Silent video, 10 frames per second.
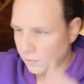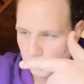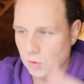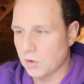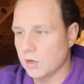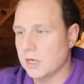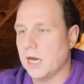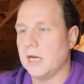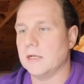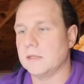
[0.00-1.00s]
more
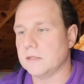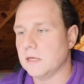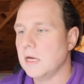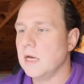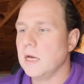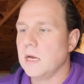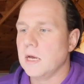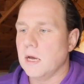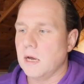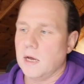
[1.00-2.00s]
cadence
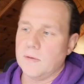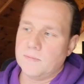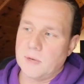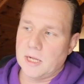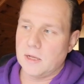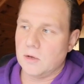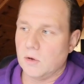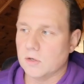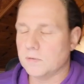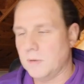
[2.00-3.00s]
at the
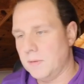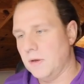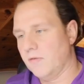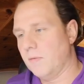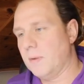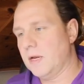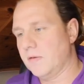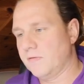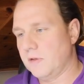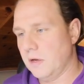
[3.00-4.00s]
cost maybe of a bit
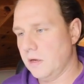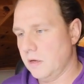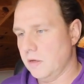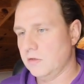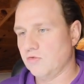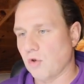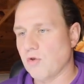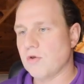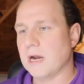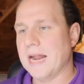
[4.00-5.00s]
of the
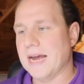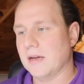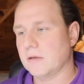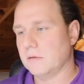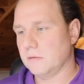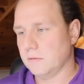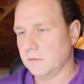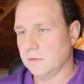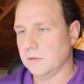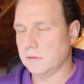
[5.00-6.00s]
stroke length.
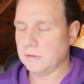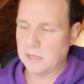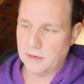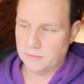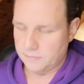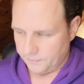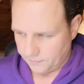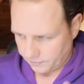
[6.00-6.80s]
That